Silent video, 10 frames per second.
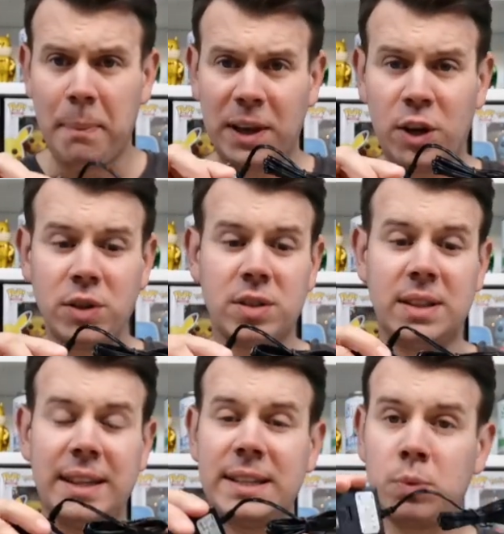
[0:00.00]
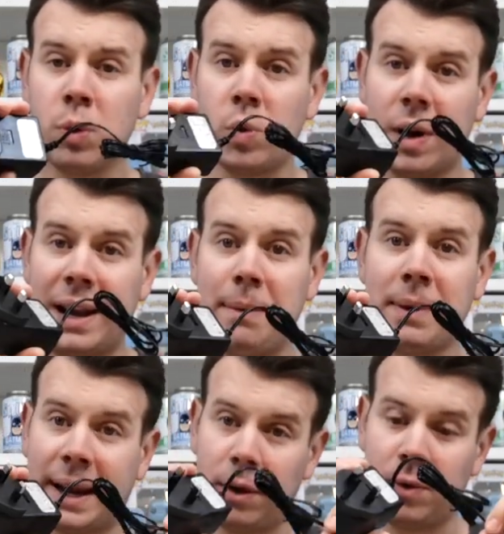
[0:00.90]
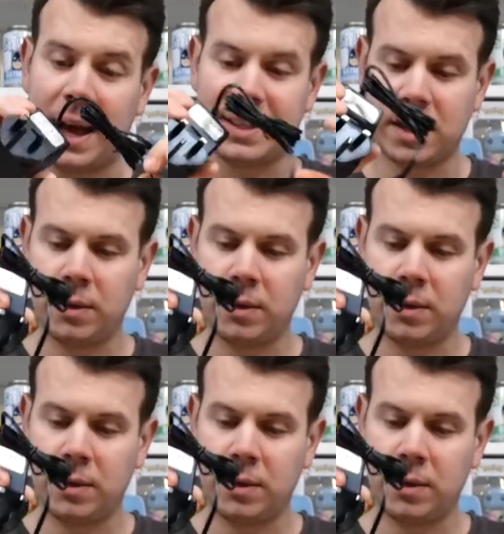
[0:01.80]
because this will eliminate all that.